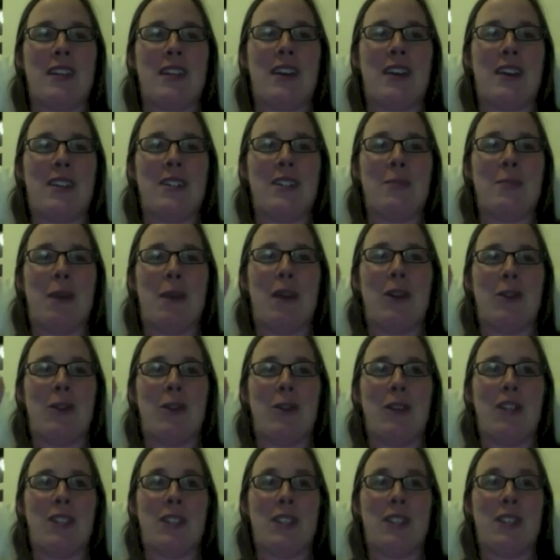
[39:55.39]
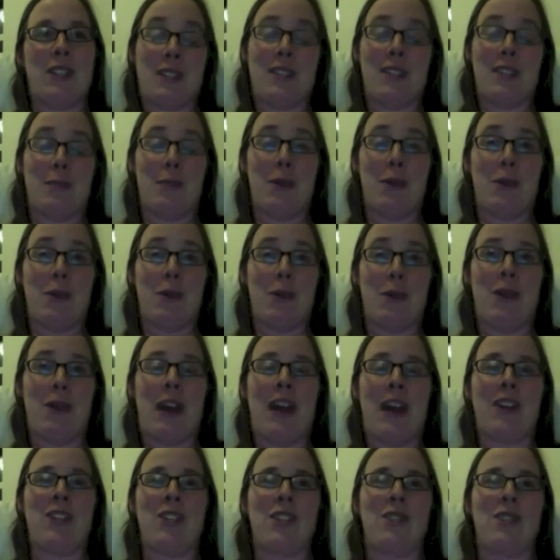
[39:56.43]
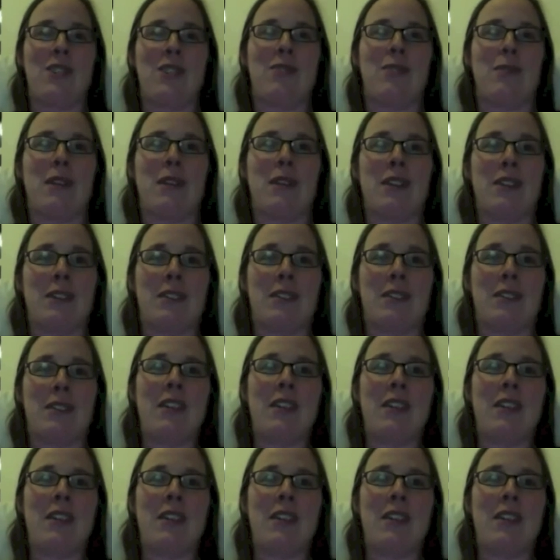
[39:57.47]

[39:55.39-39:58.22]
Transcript: on smaller regions is the moon, actually, from the Earth.